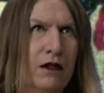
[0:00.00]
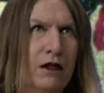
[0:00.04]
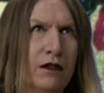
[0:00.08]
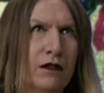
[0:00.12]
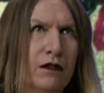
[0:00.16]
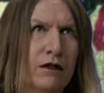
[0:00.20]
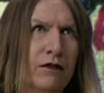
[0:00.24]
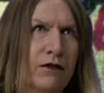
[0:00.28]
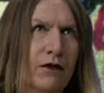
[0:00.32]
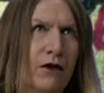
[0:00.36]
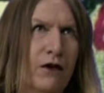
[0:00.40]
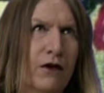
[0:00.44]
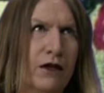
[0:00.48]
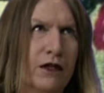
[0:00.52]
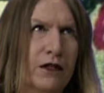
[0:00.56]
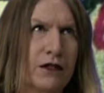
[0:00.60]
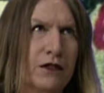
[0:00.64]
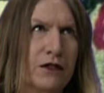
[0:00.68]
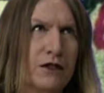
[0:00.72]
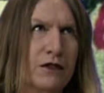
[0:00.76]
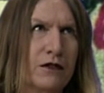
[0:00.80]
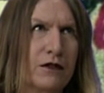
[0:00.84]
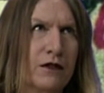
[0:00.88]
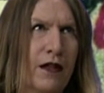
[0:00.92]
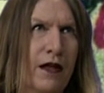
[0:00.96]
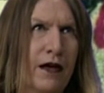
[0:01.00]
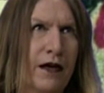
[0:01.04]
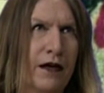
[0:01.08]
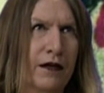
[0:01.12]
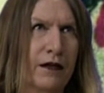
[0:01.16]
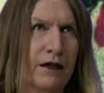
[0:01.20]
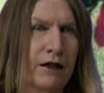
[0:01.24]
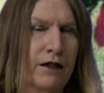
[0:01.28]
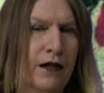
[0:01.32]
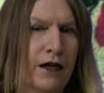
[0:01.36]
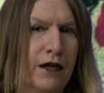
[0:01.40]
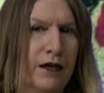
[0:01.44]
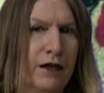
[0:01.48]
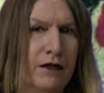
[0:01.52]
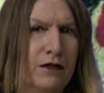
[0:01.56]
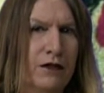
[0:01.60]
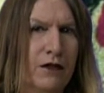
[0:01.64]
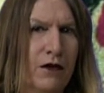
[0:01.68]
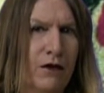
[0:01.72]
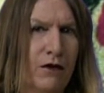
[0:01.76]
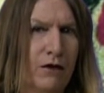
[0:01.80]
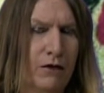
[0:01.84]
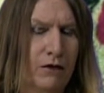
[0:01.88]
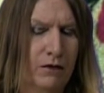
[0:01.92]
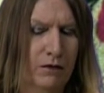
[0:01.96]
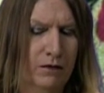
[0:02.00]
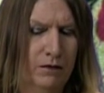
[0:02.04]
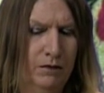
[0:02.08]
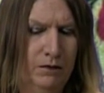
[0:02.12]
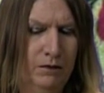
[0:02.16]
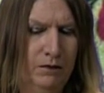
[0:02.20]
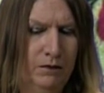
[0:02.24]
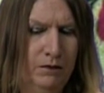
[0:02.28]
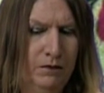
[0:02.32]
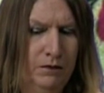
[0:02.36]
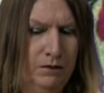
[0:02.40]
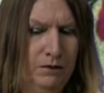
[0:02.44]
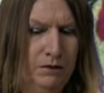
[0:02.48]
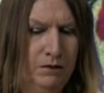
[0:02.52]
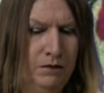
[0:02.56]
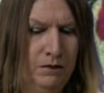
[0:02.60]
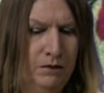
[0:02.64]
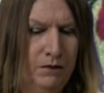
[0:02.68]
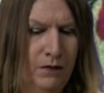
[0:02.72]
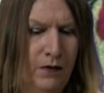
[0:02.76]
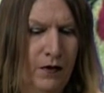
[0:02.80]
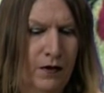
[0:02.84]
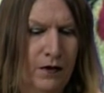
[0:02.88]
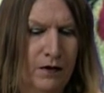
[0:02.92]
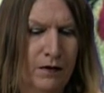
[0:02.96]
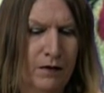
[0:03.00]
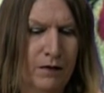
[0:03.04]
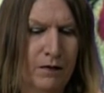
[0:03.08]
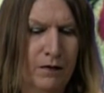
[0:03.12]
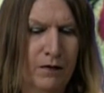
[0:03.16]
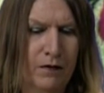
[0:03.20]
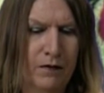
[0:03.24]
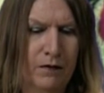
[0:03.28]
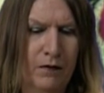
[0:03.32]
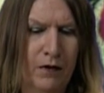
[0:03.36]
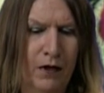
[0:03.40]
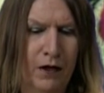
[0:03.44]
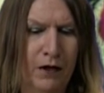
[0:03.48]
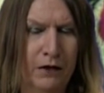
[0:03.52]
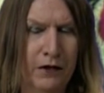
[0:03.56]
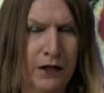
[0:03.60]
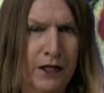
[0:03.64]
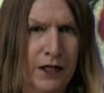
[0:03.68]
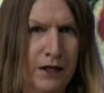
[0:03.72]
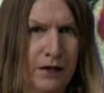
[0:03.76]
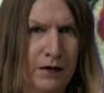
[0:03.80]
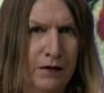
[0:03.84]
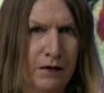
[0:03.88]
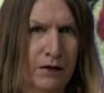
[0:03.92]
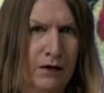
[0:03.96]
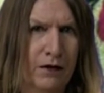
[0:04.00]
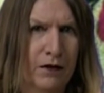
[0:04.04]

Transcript: Of course, like, they don't, the elite